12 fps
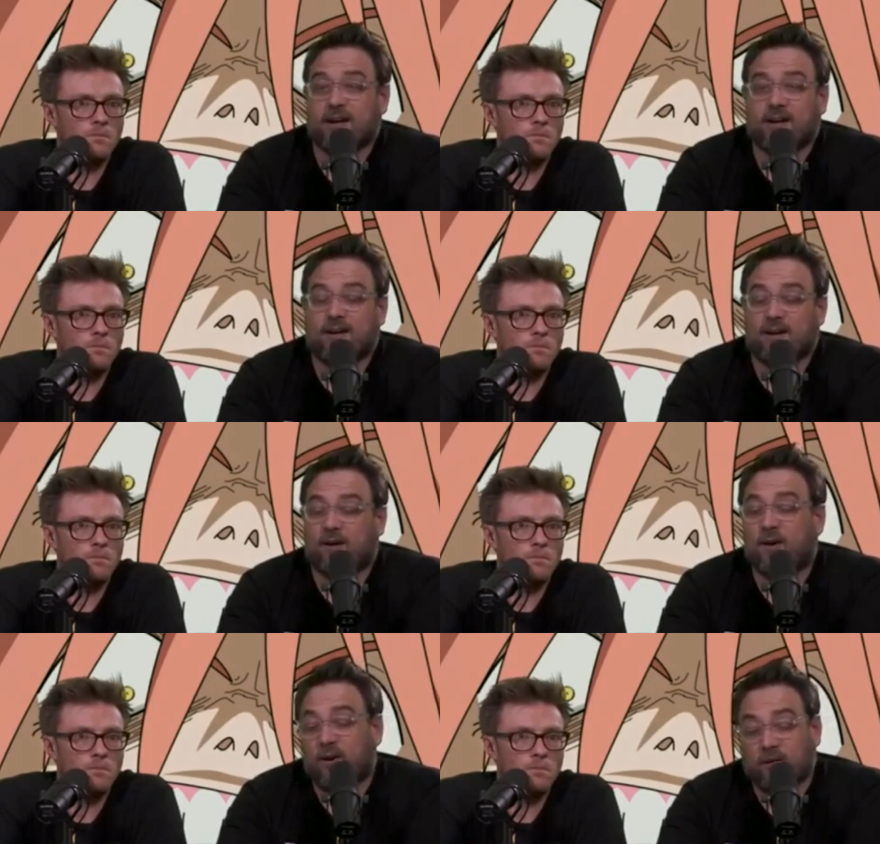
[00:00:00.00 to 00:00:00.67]
Speaker 1: Uh,
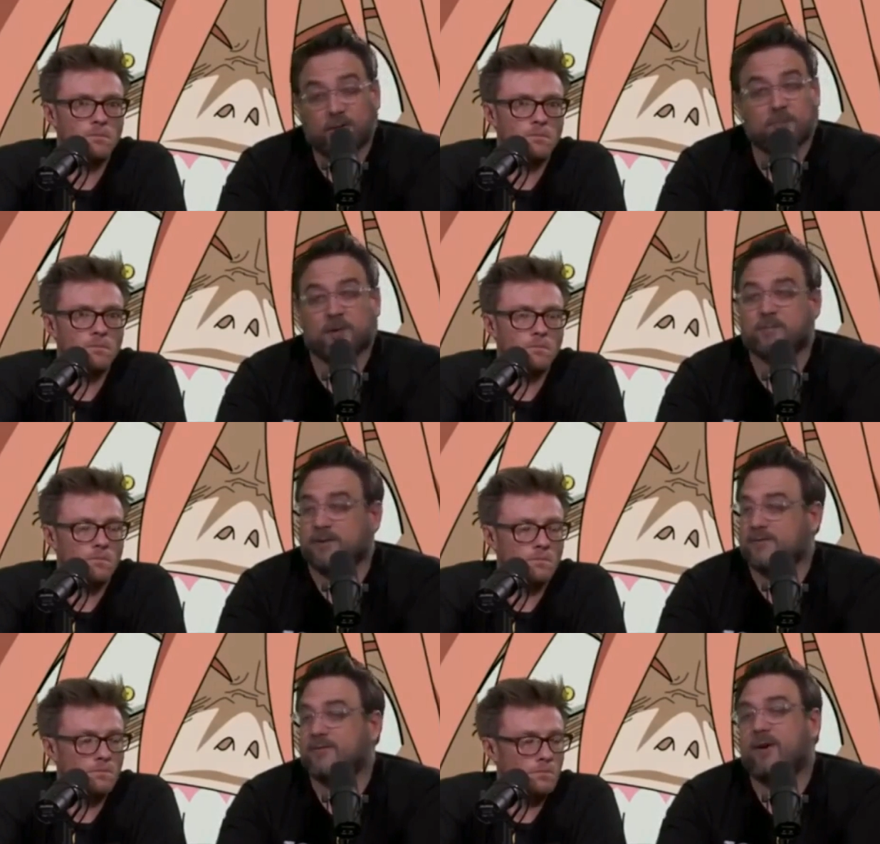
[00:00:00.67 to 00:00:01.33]
all the
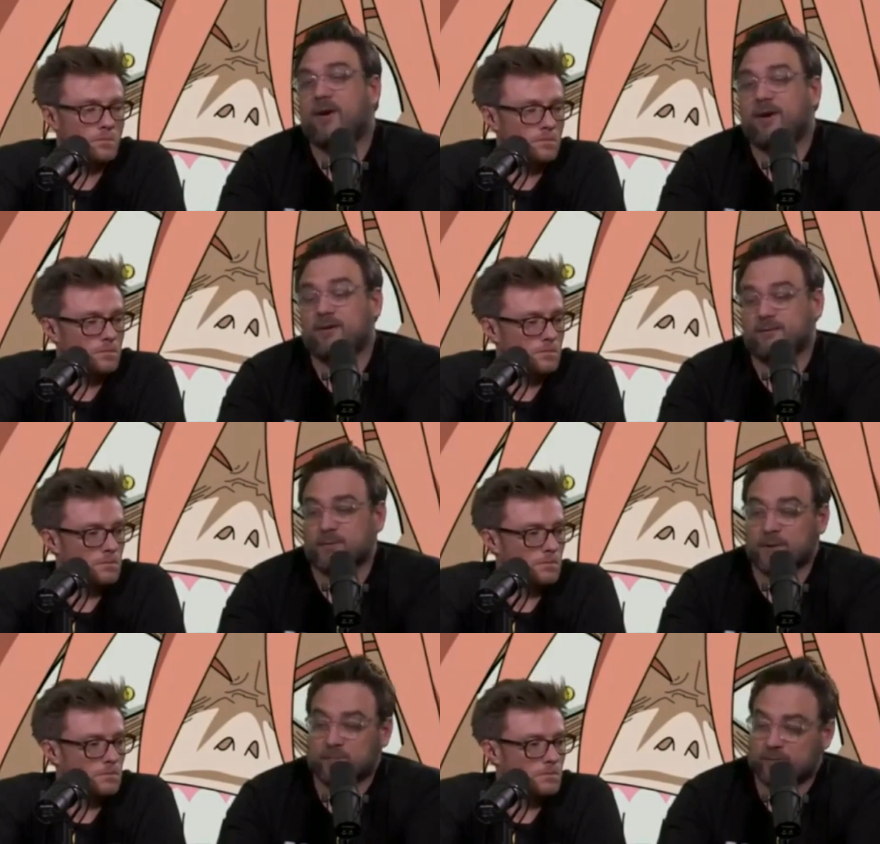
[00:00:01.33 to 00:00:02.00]
people
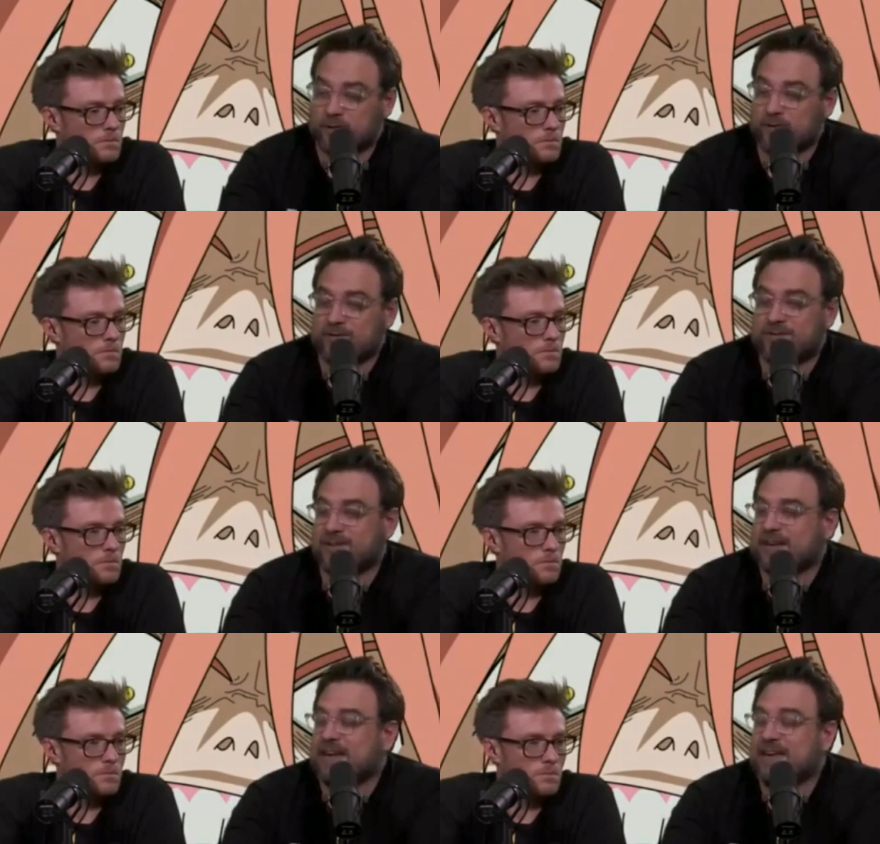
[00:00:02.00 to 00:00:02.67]
involved, we
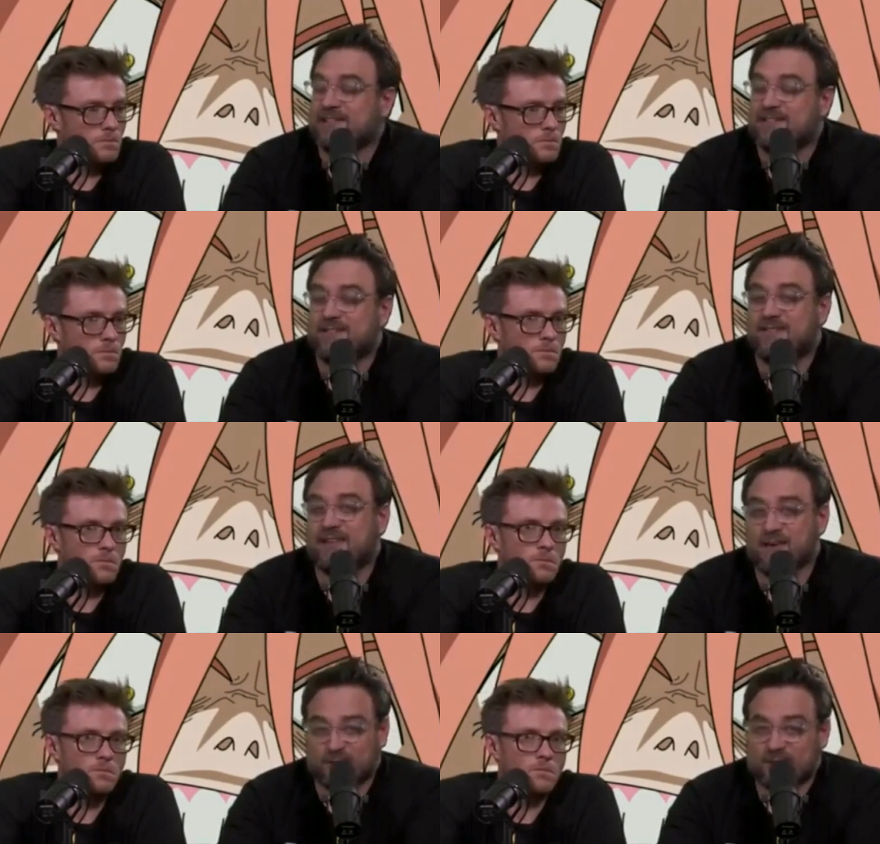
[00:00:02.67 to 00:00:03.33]
approached
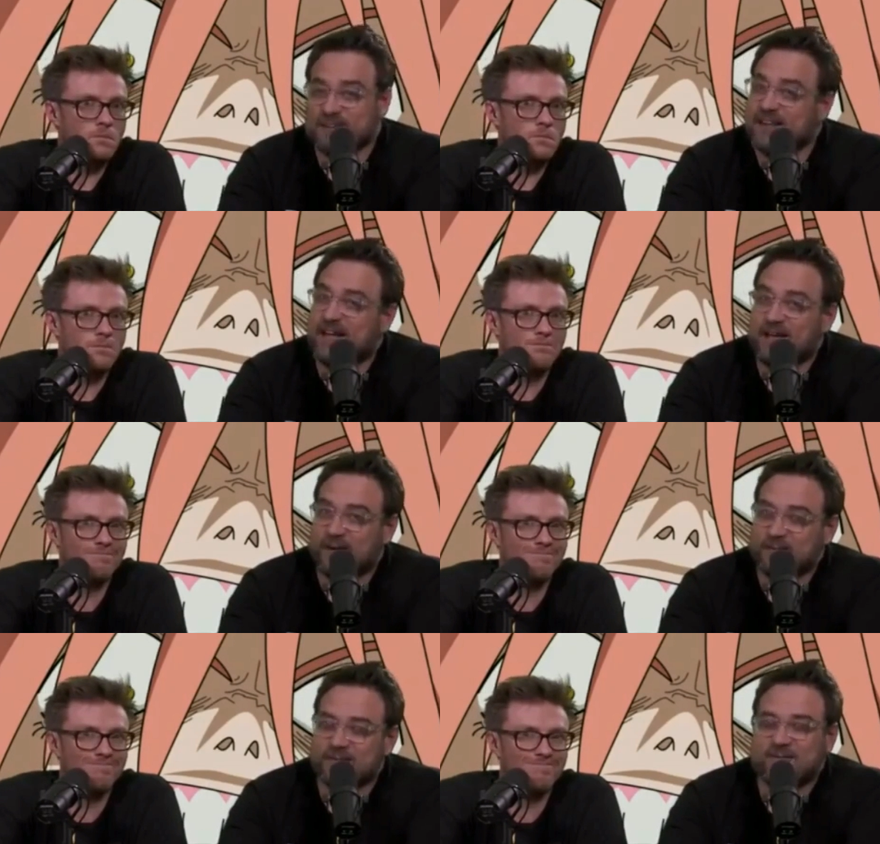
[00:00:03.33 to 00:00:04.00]
several
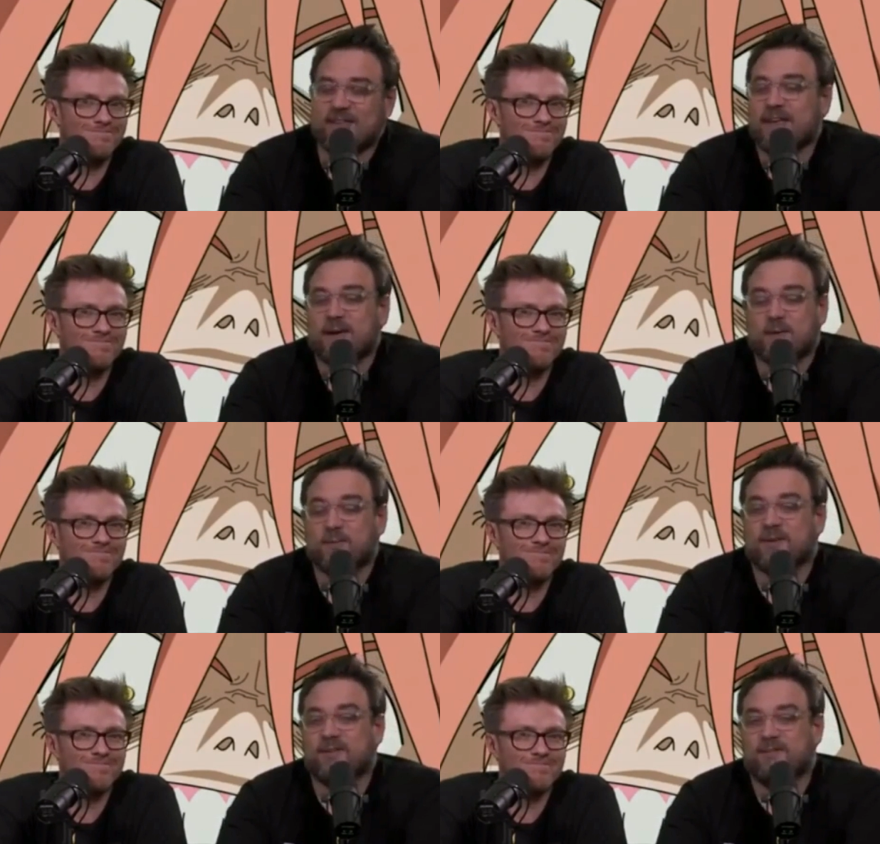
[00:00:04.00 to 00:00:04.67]
times
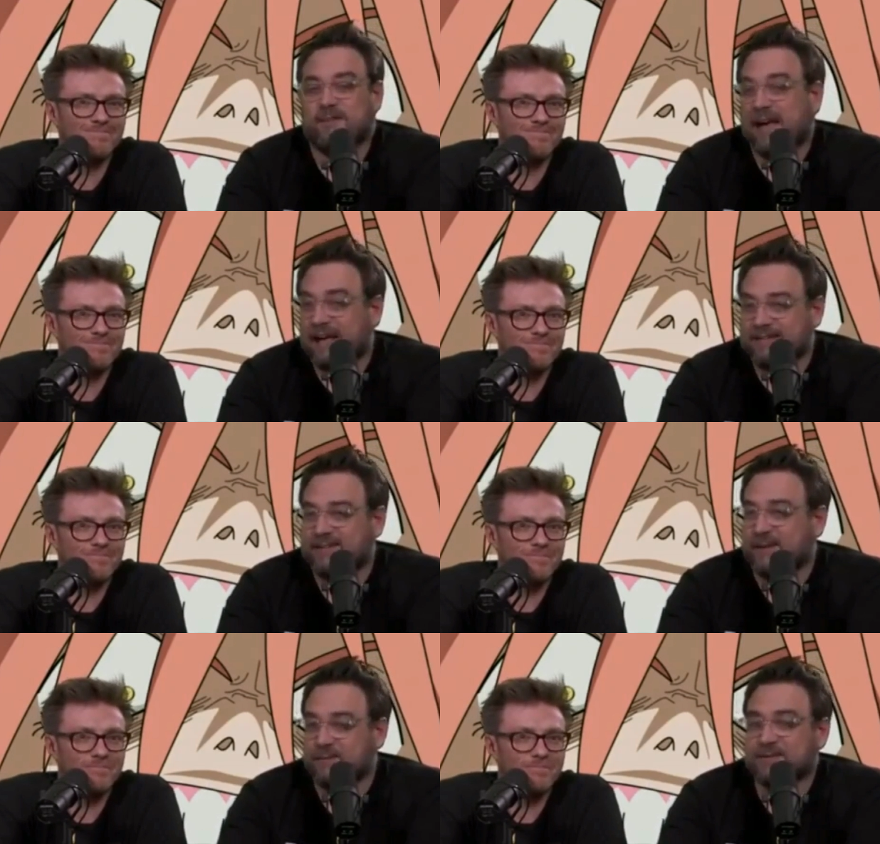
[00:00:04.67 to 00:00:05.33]
with
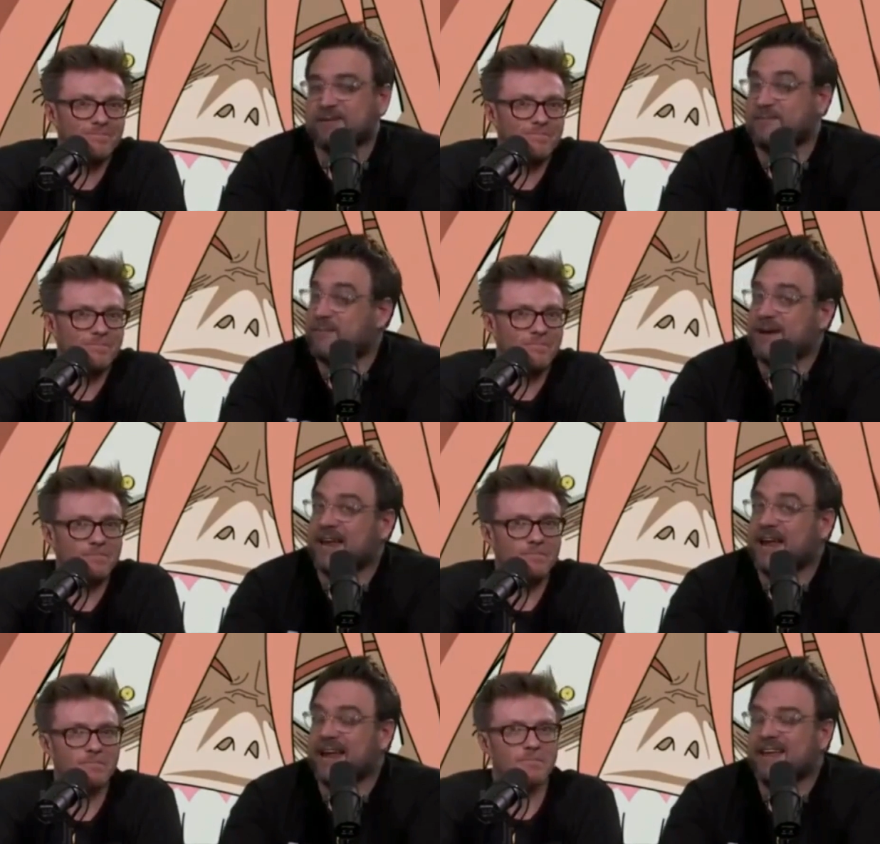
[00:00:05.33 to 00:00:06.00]
vast sums of
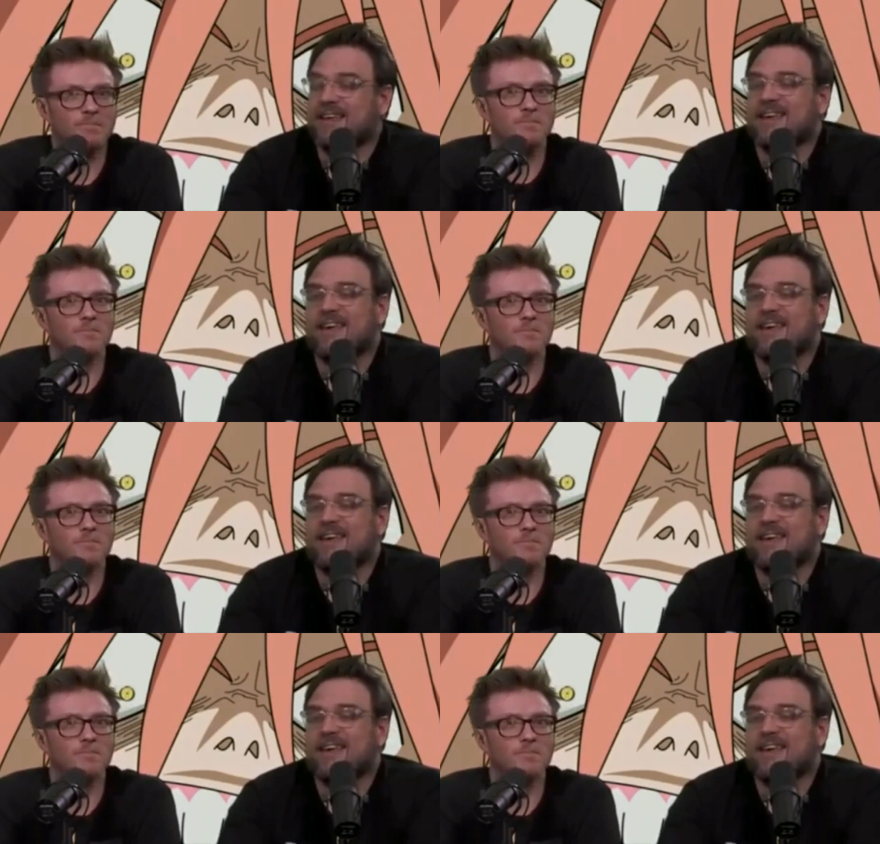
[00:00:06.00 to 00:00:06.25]
money.